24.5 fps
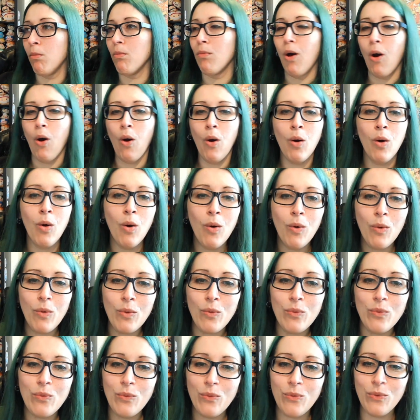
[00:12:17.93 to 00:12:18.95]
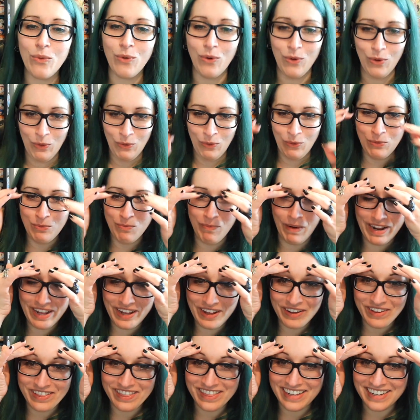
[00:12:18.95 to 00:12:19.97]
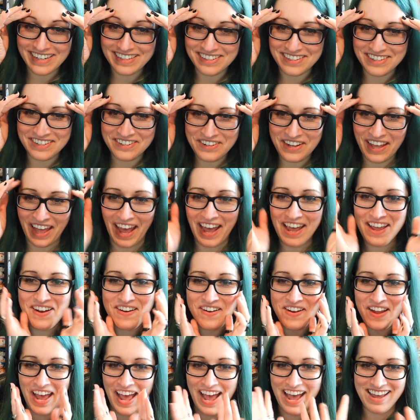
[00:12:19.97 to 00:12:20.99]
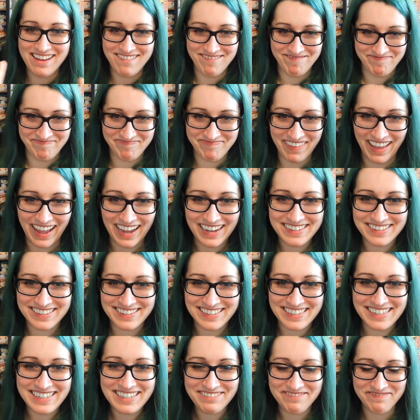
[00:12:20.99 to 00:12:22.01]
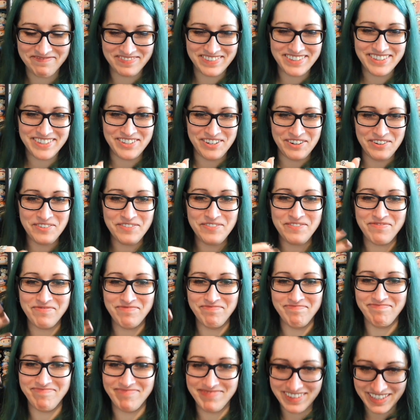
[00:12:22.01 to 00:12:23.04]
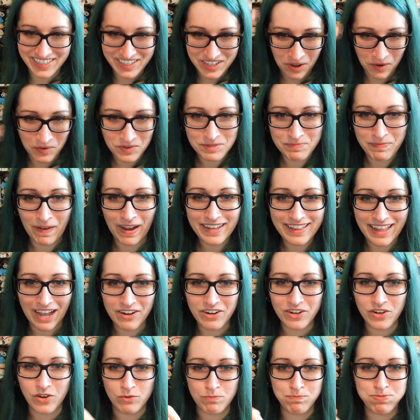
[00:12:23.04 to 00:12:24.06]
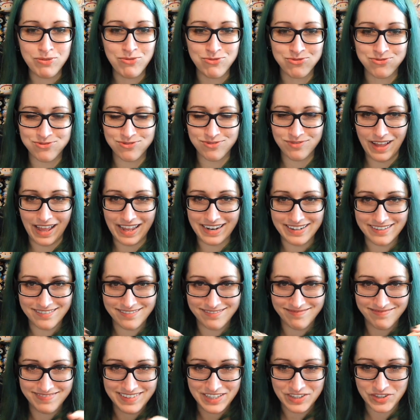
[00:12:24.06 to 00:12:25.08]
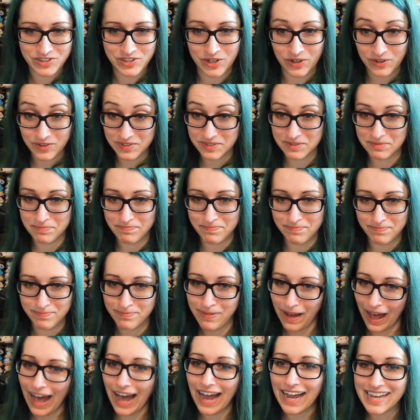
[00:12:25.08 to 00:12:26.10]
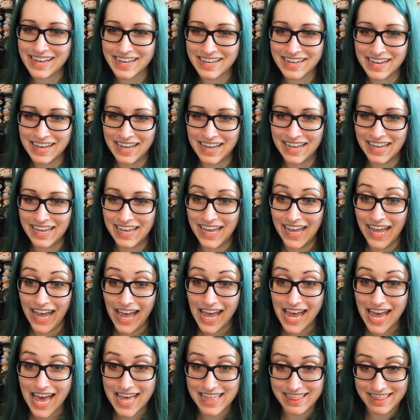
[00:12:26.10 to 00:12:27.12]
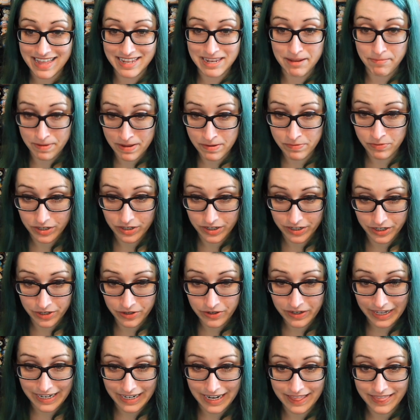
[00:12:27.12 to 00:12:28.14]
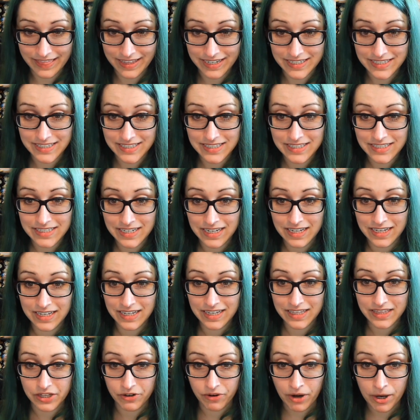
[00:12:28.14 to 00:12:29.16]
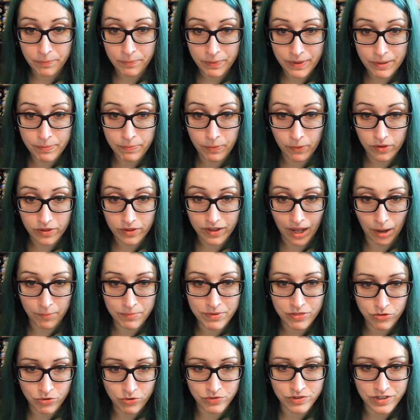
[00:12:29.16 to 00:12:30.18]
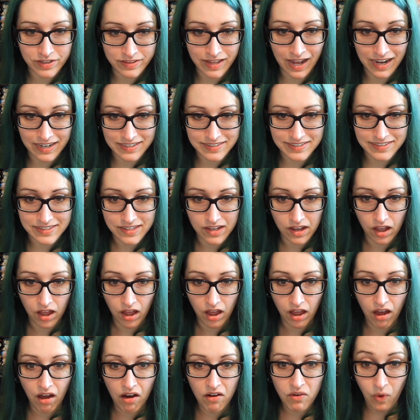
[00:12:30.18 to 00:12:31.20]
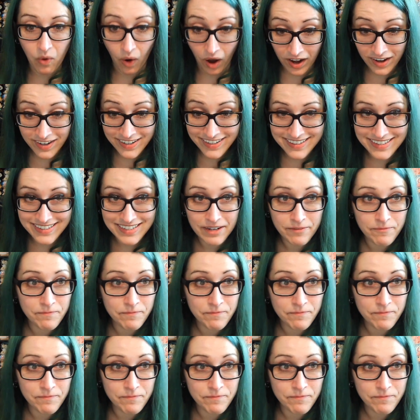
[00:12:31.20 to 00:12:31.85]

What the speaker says: Oh my goodness. Okay. I see. So he goes back down and goes poof and turns back. And then the people are looking at this. There are people coming through the dust. What?